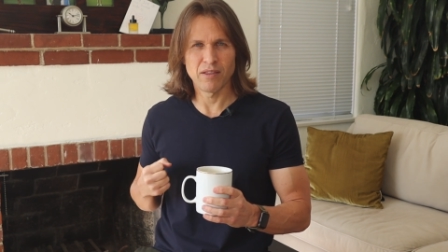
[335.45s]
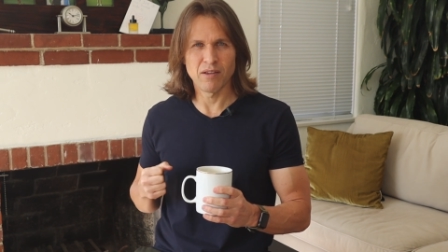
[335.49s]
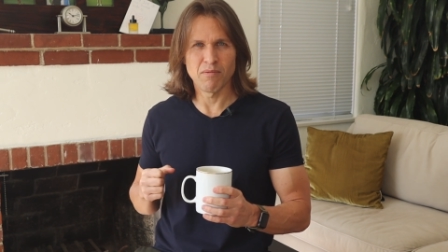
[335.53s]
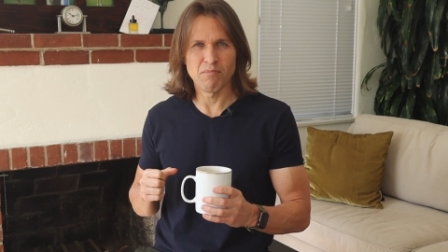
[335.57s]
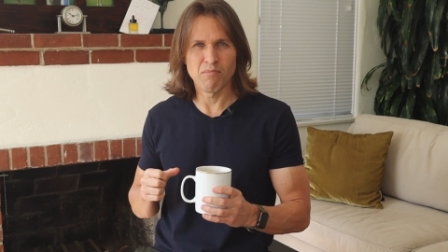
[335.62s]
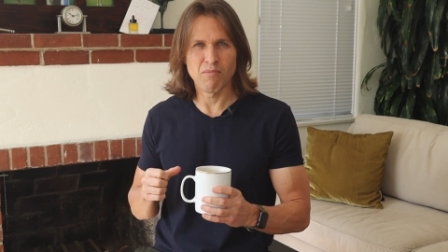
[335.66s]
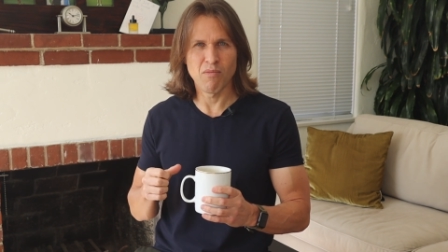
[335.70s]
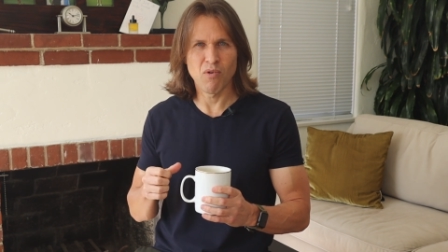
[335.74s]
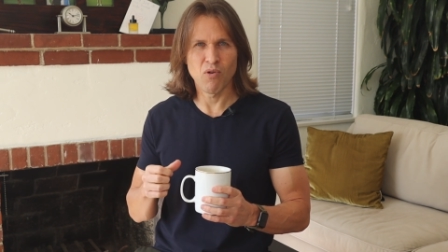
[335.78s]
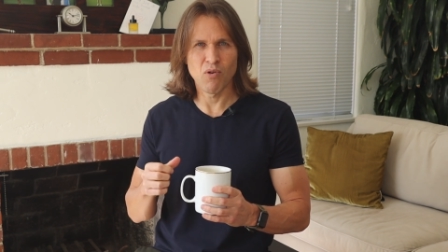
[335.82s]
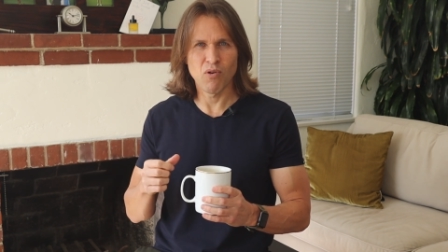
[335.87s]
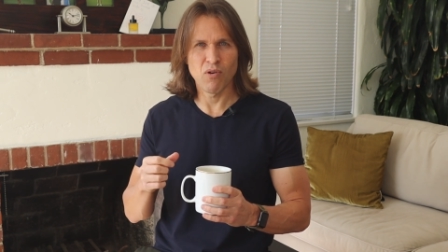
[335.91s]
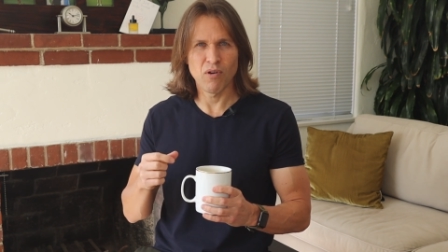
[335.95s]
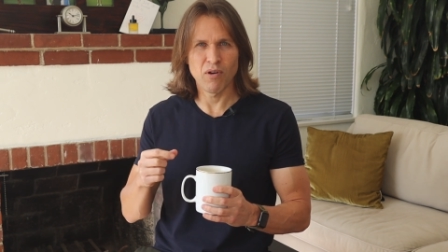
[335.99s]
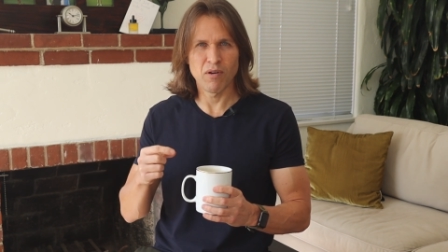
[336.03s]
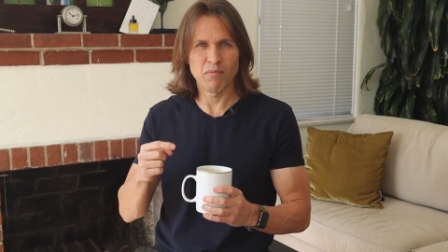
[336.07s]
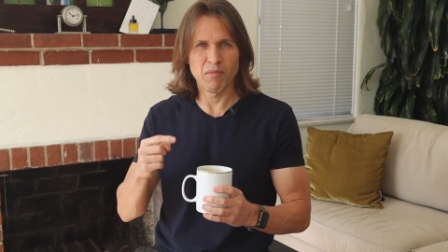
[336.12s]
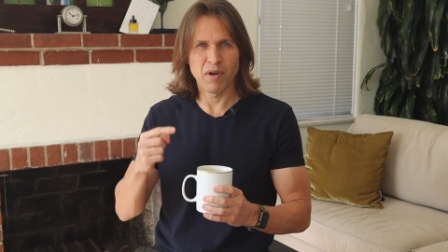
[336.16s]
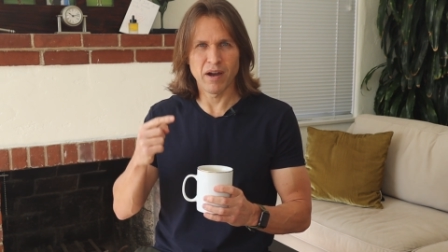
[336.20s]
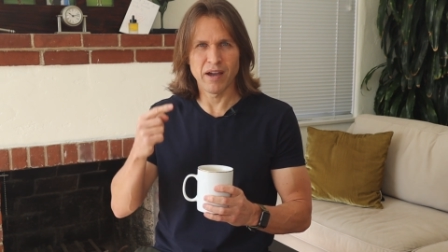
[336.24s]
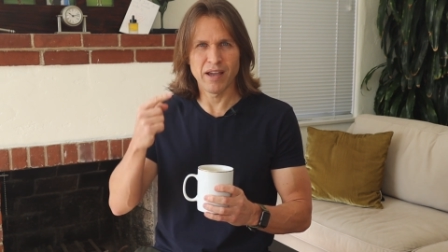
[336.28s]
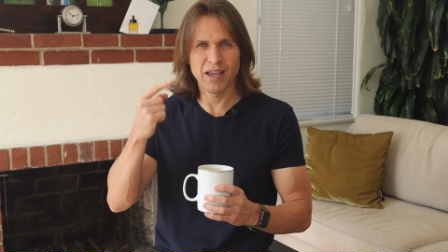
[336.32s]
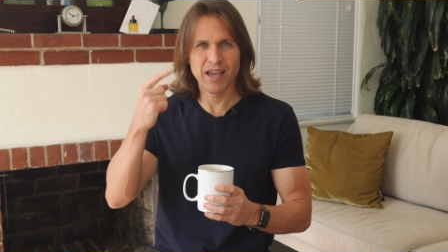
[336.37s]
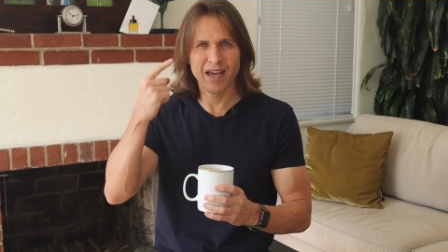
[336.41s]
the more
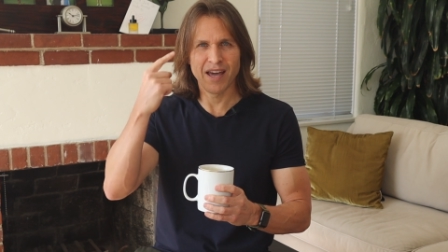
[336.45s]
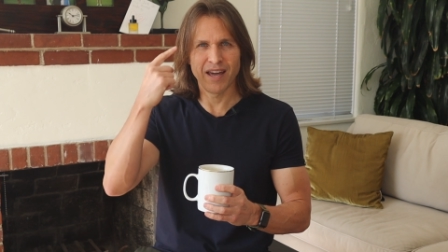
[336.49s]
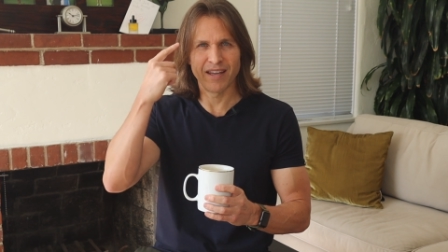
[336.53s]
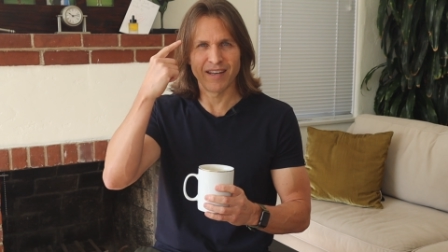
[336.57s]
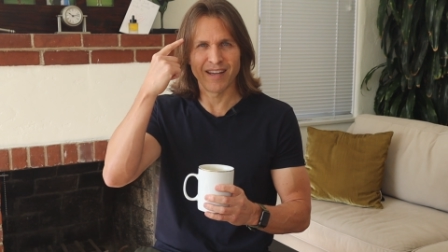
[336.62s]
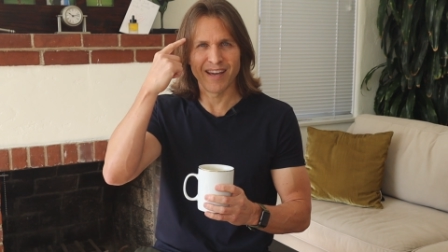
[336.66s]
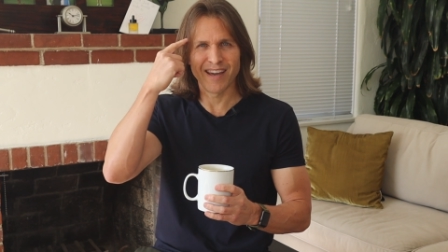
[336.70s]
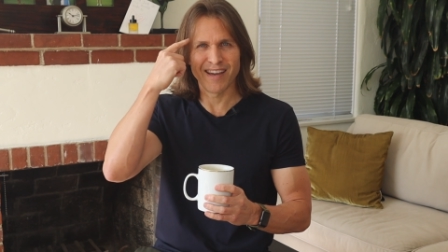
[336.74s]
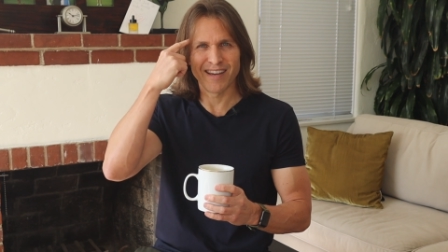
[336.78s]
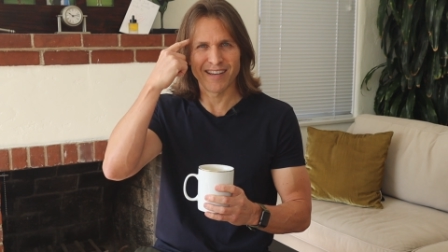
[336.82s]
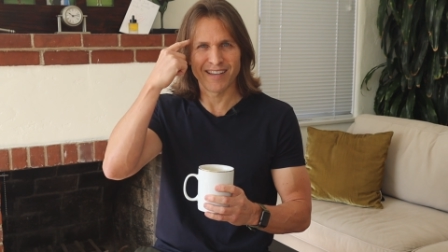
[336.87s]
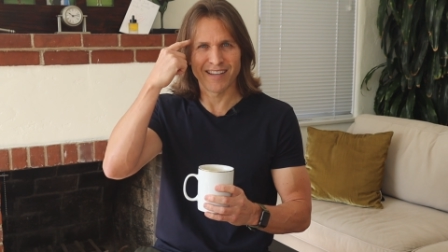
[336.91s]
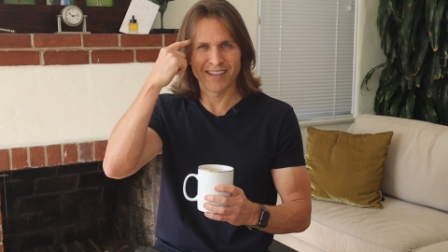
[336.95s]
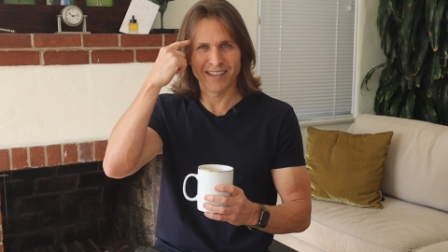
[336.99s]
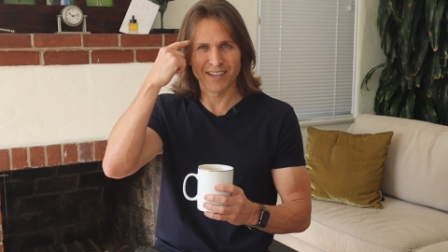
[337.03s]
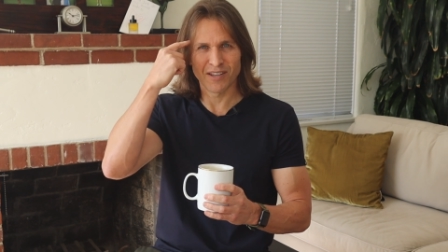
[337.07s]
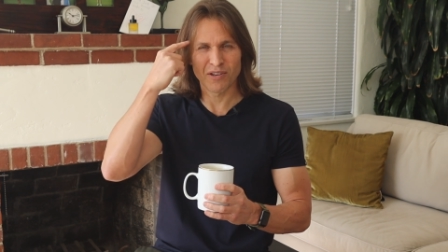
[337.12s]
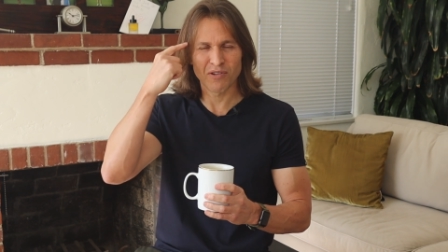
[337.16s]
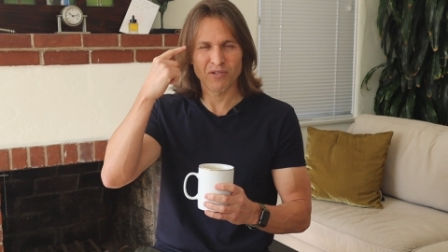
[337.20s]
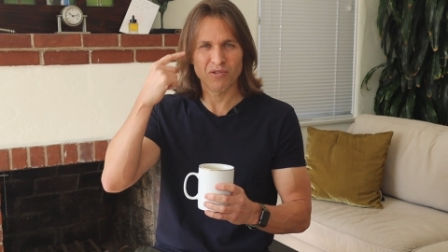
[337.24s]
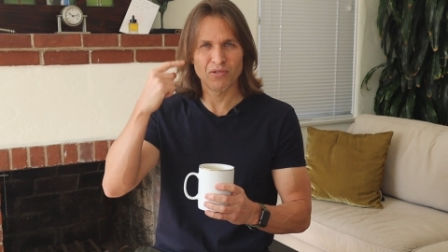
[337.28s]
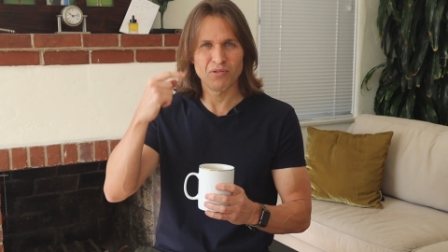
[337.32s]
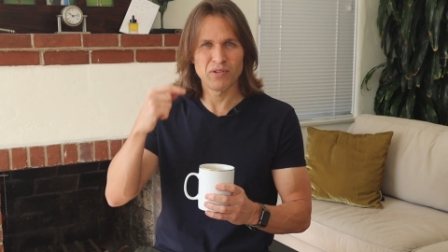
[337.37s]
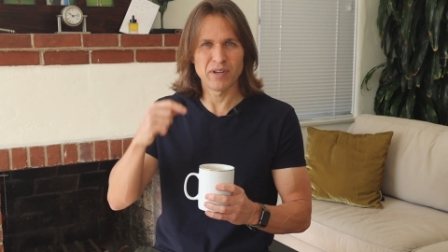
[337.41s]
my headache
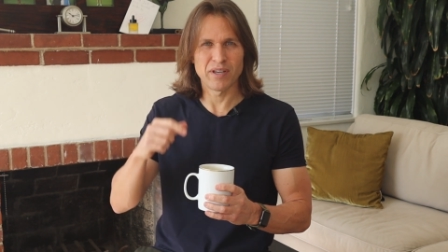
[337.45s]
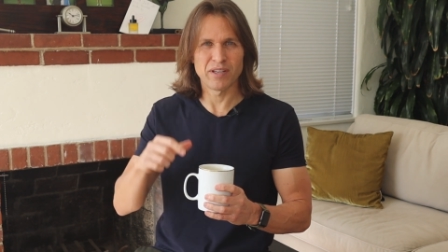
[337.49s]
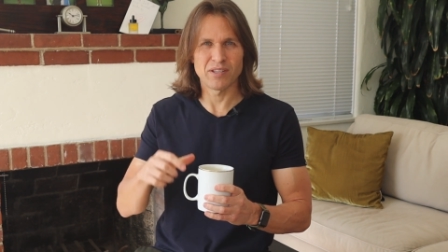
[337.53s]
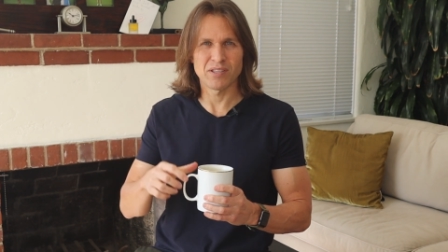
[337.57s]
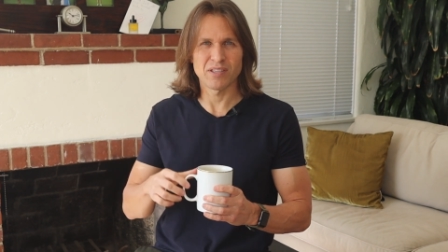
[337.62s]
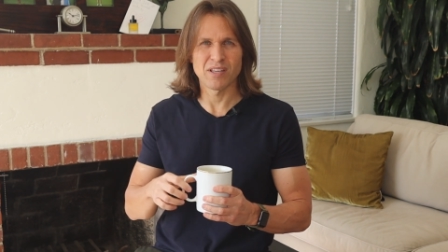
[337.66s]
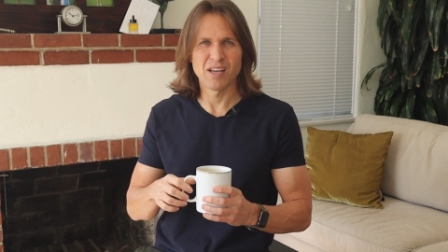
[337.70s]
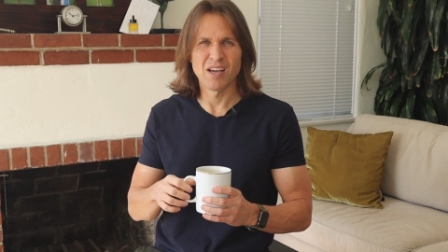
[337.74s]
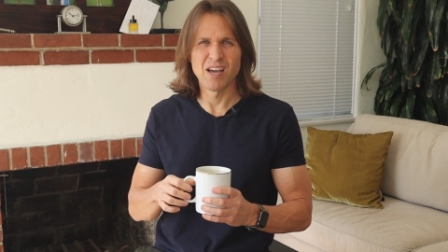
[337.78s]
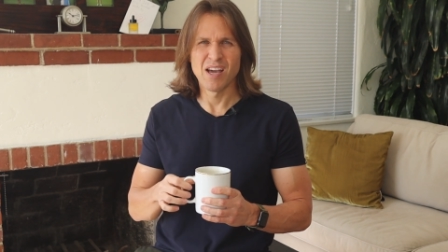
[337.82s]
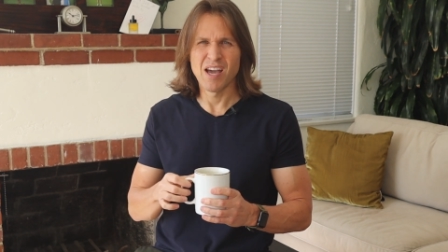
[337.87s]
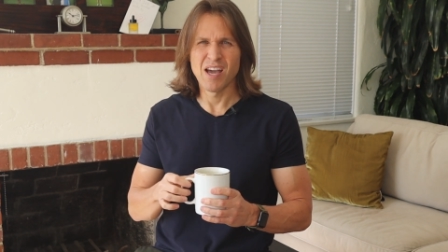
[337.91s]
increased.